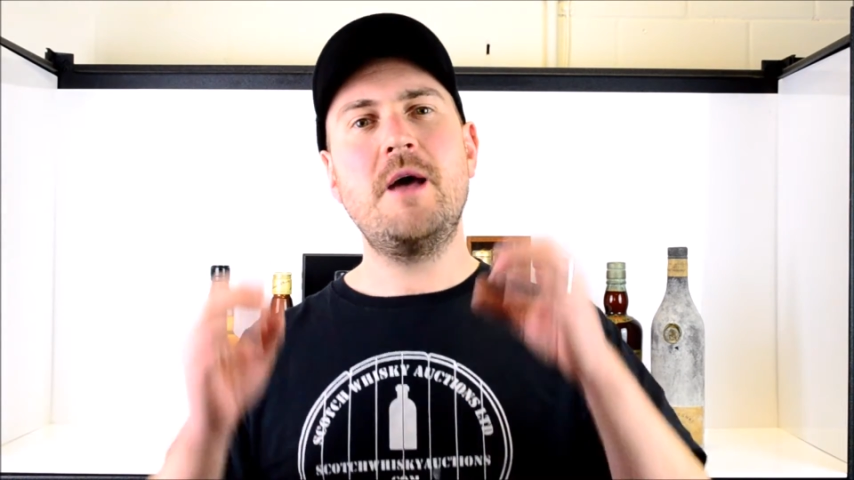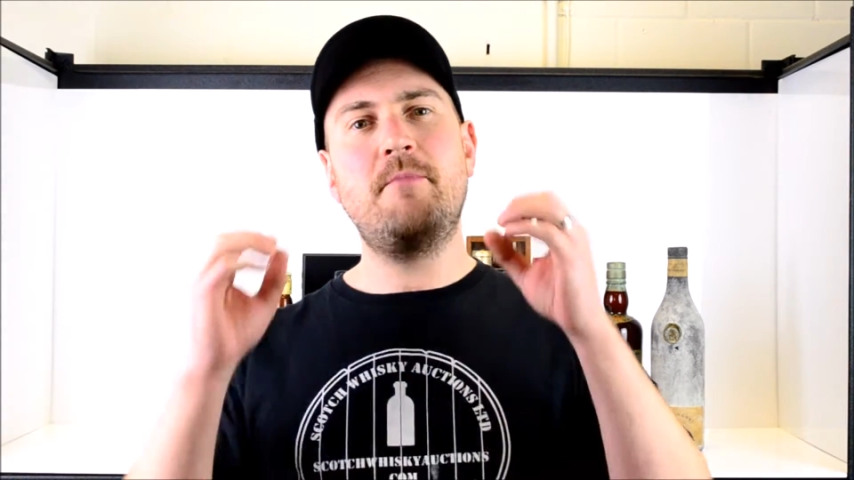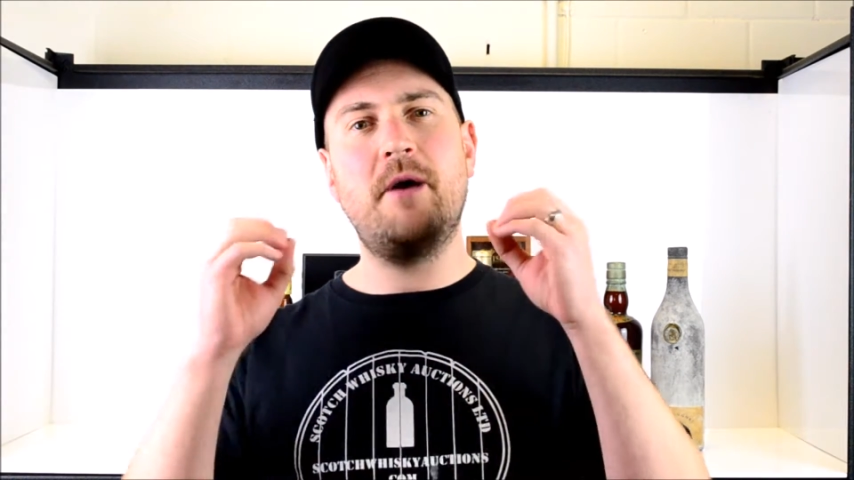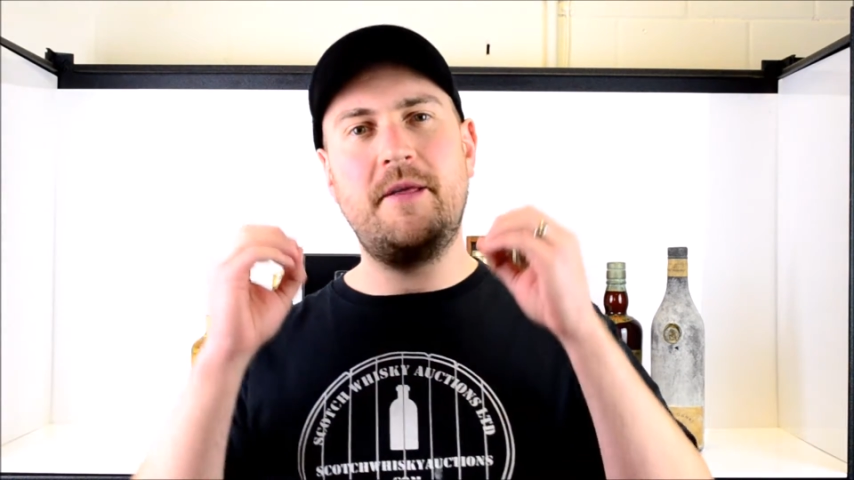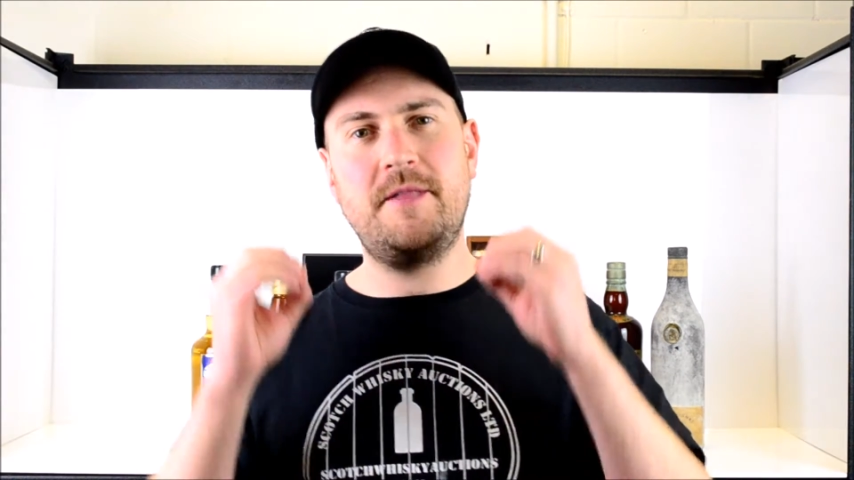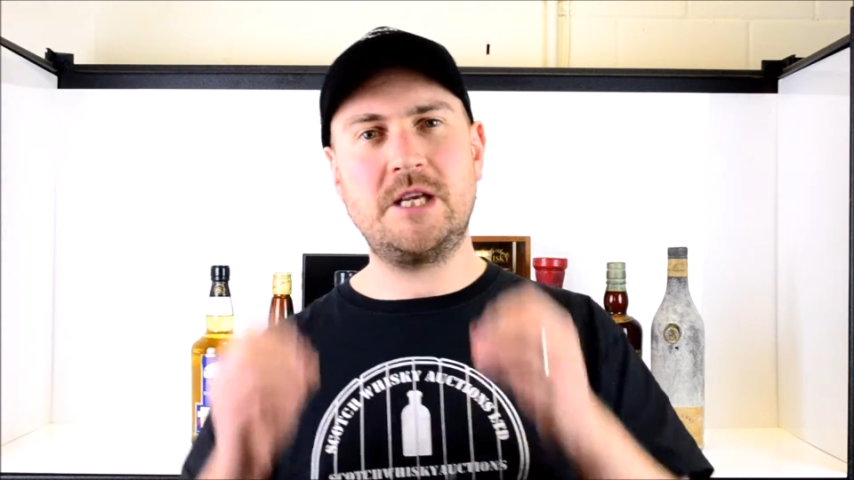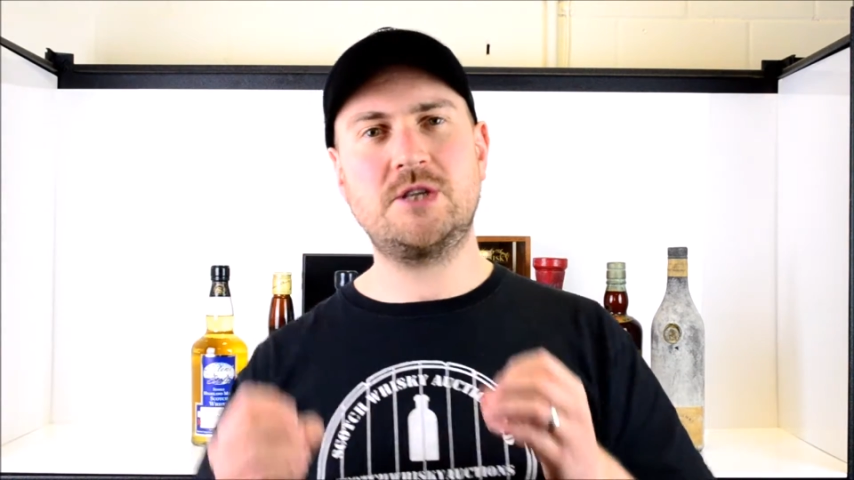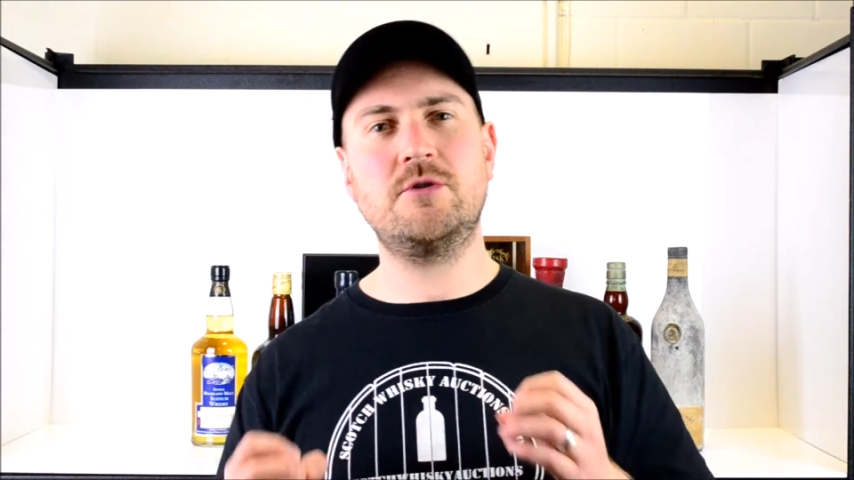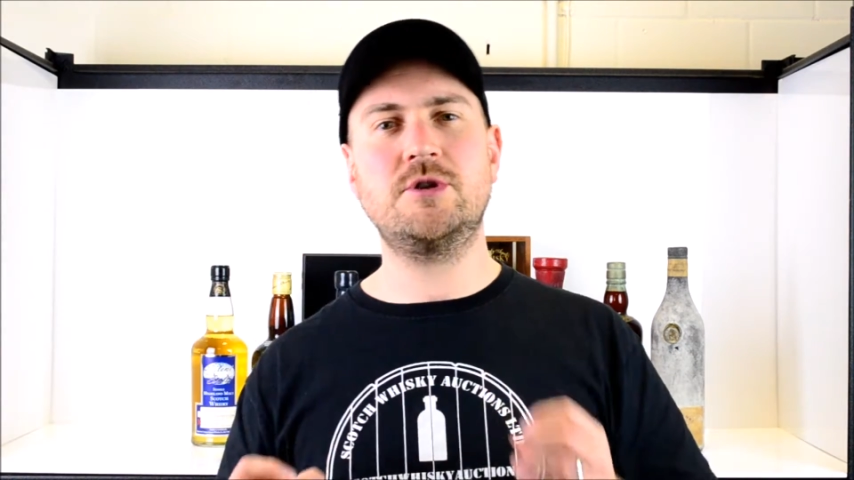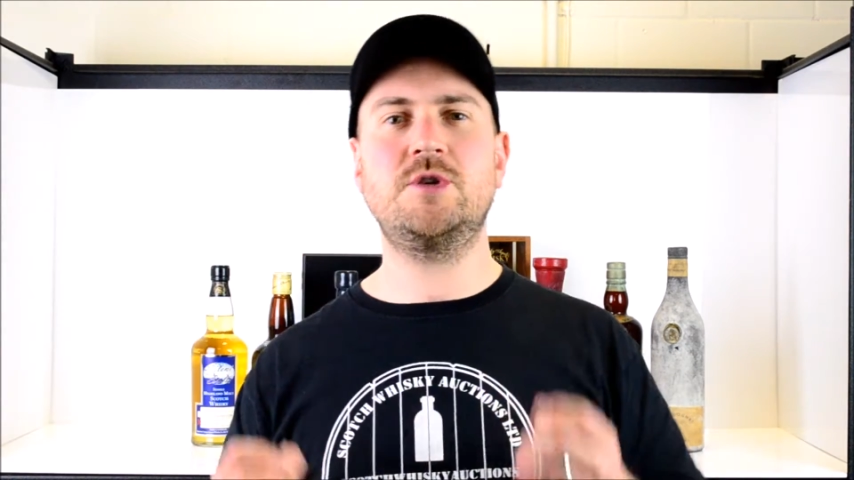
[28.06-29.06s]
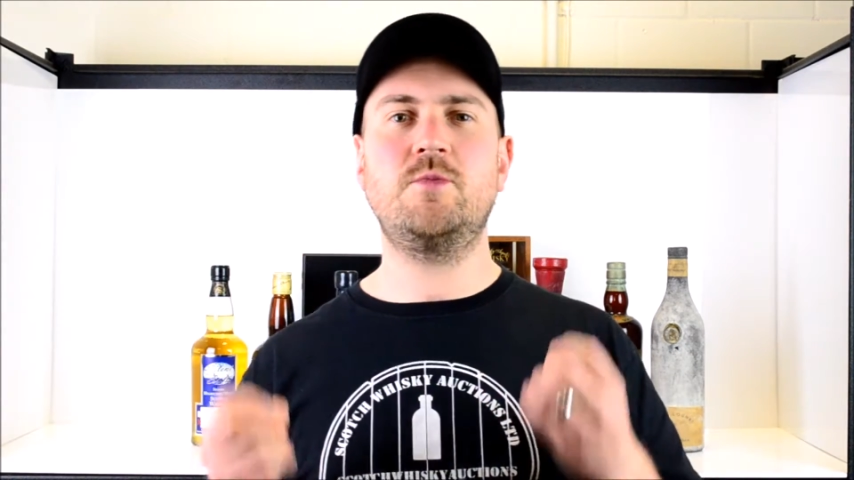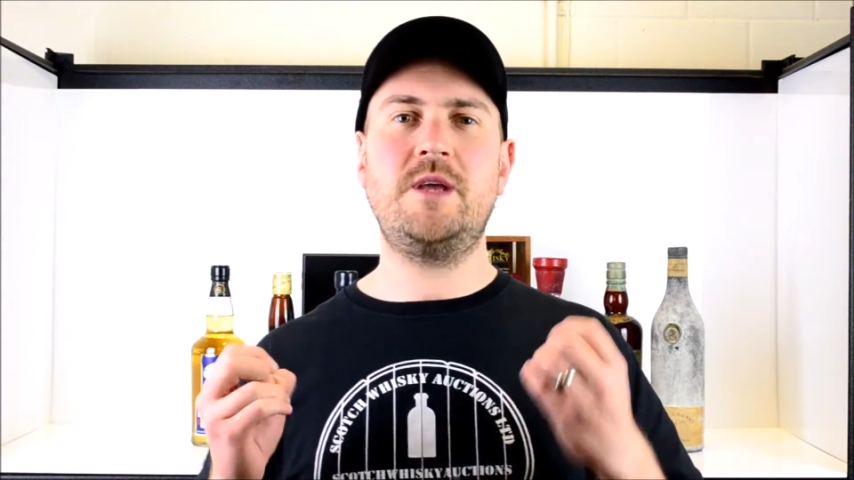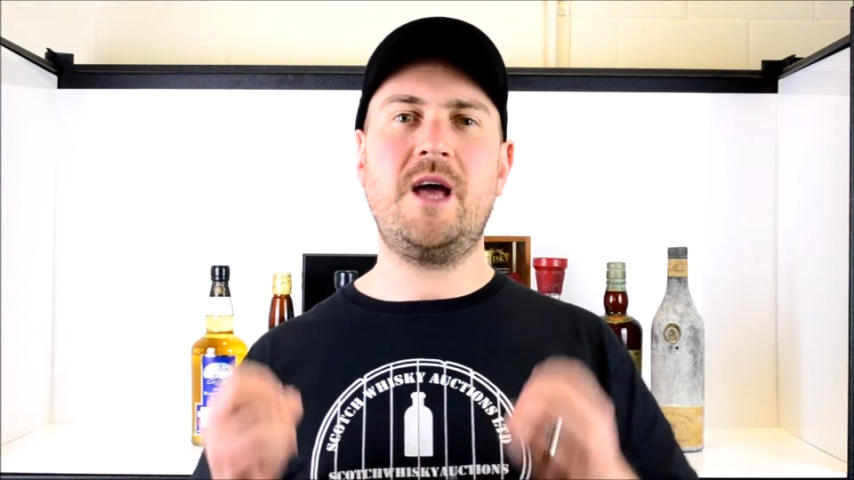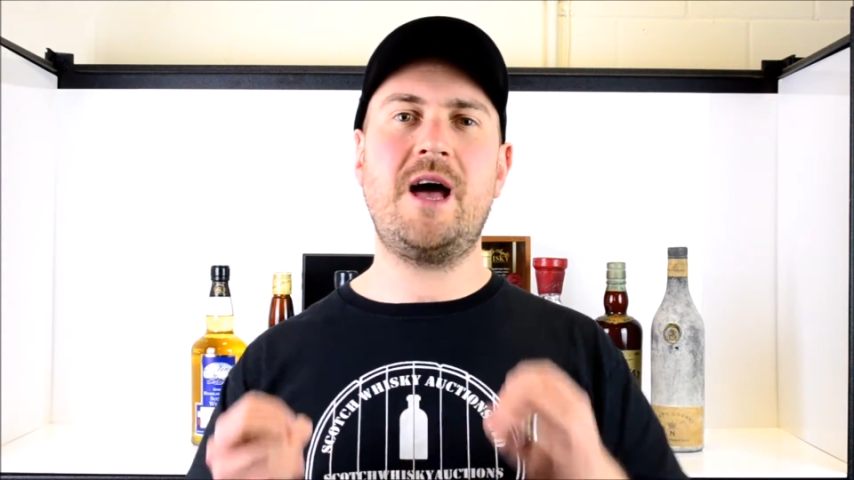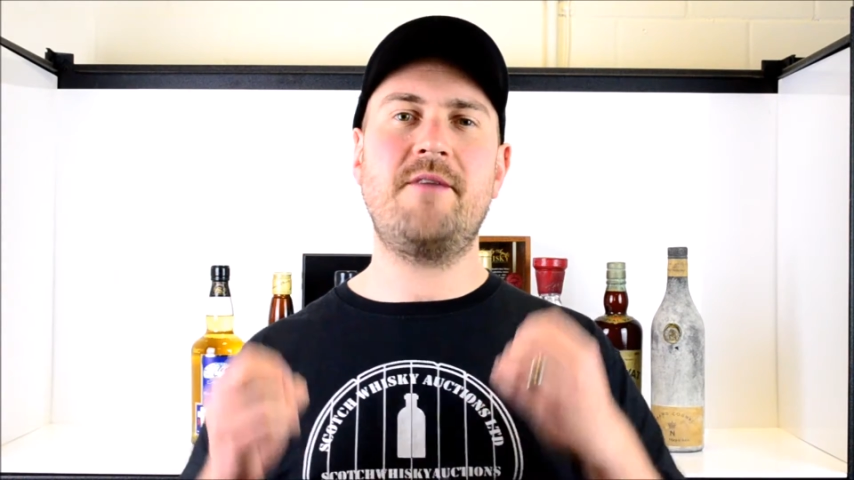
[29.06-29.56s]
but in this auction
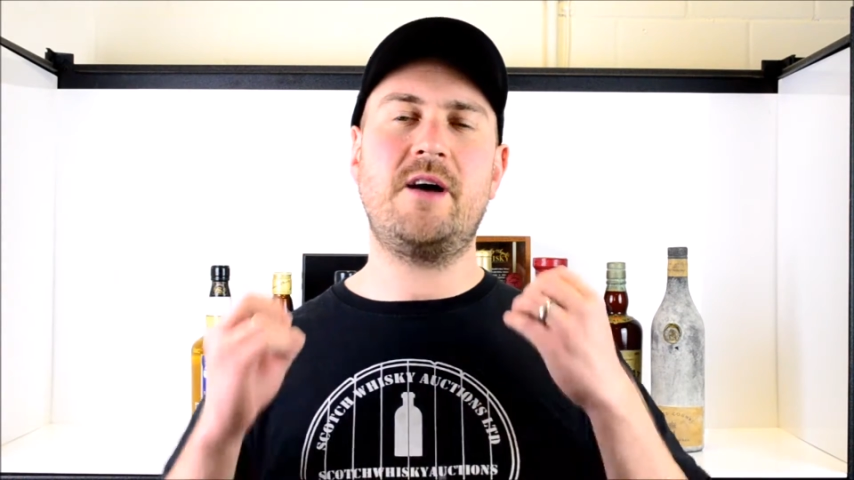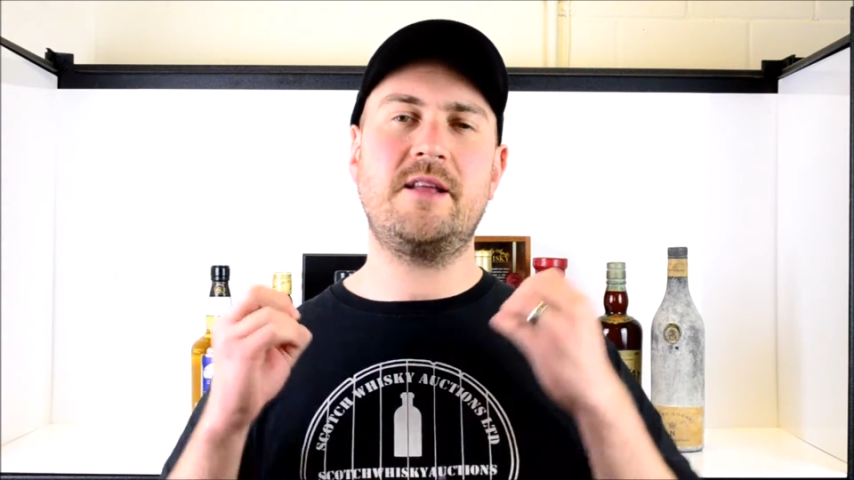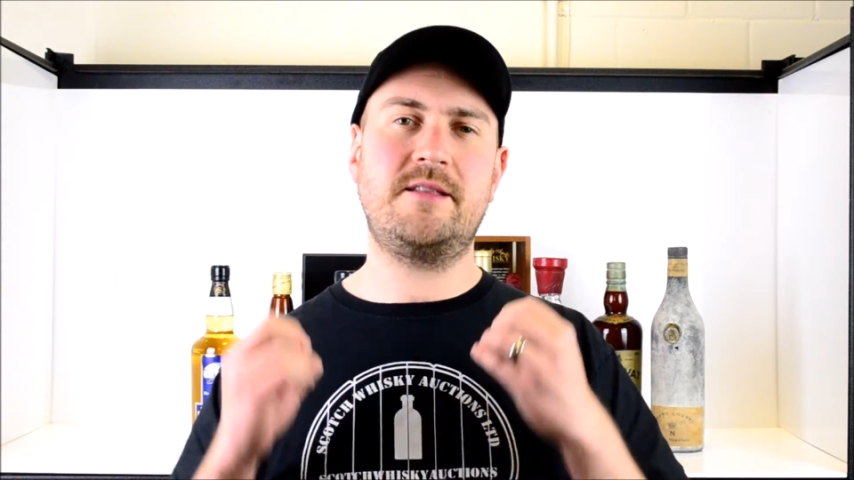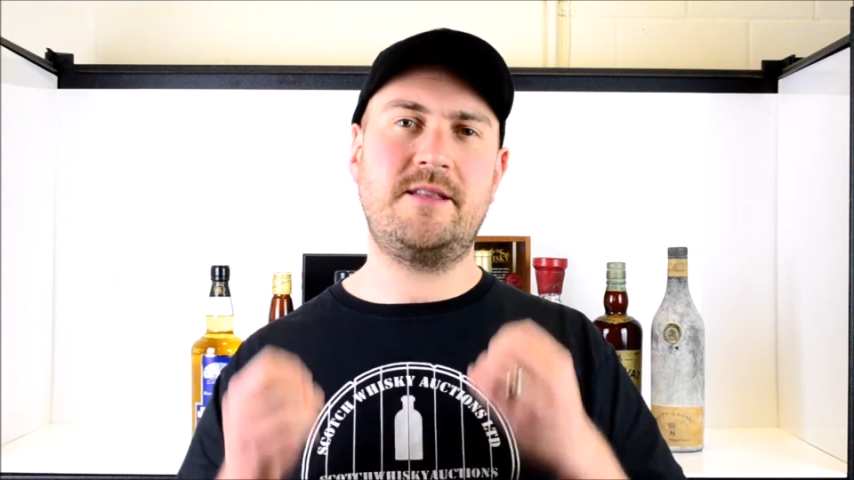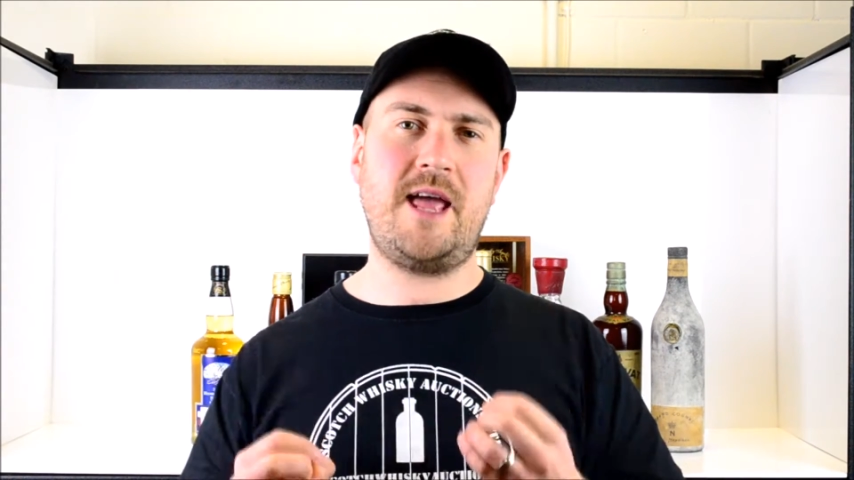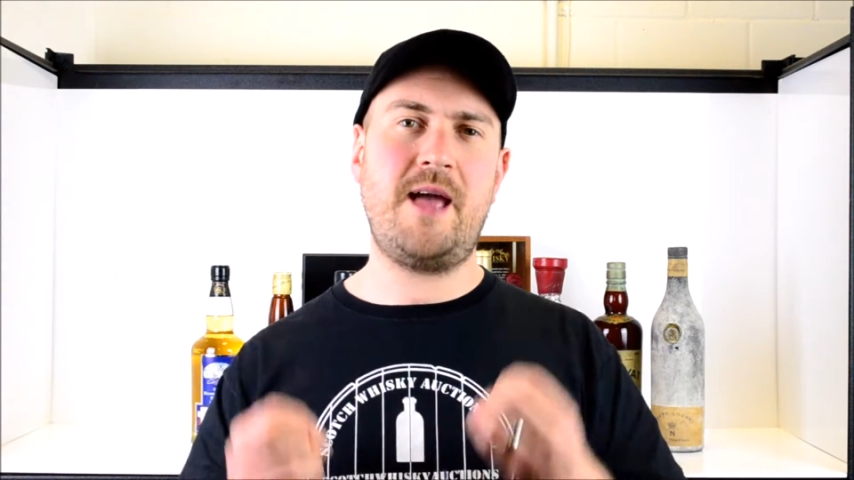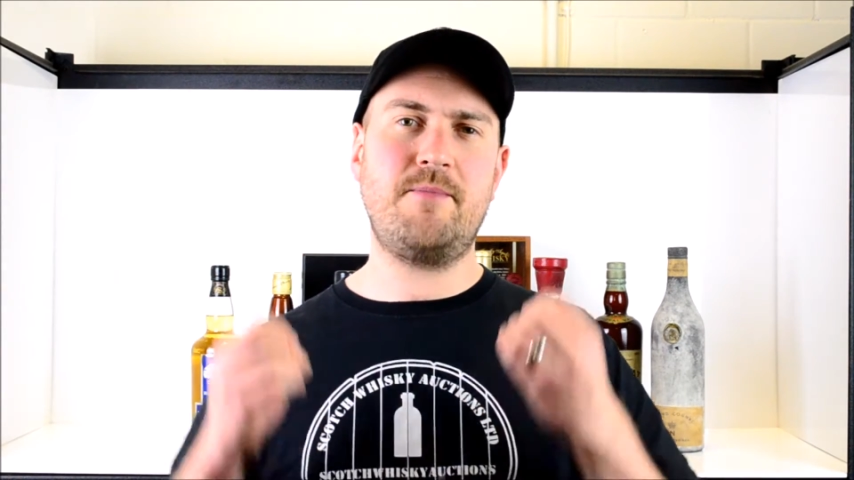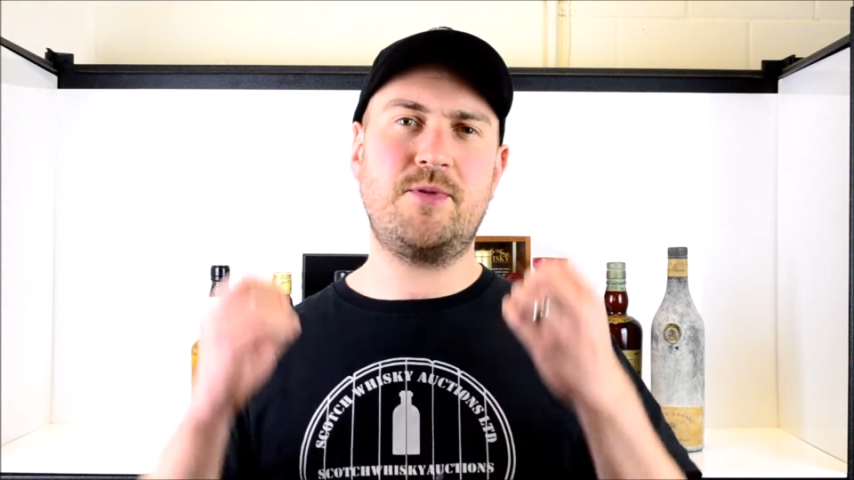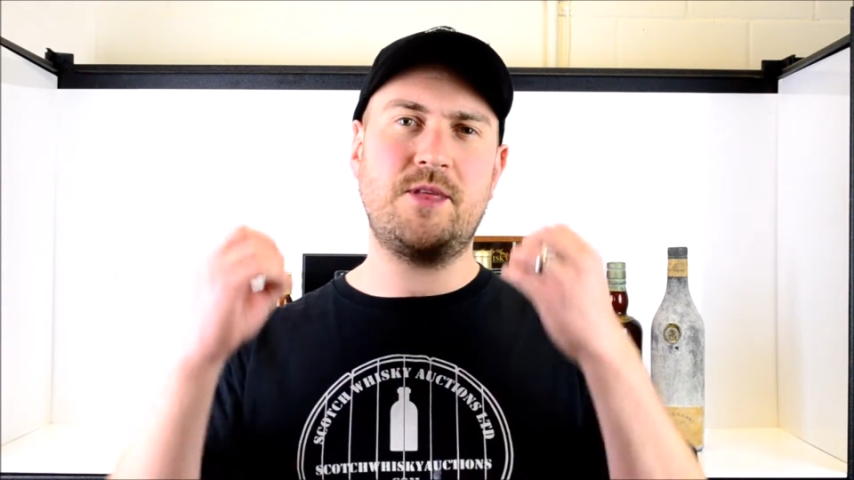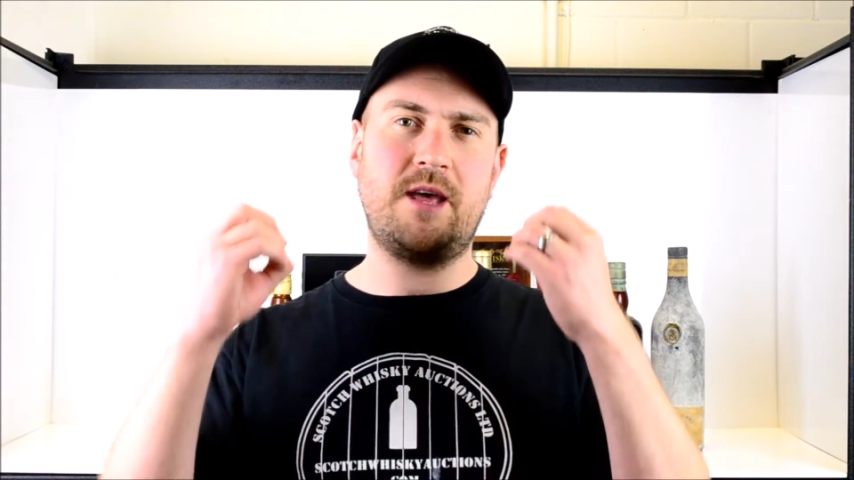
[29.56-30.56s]
we have a depth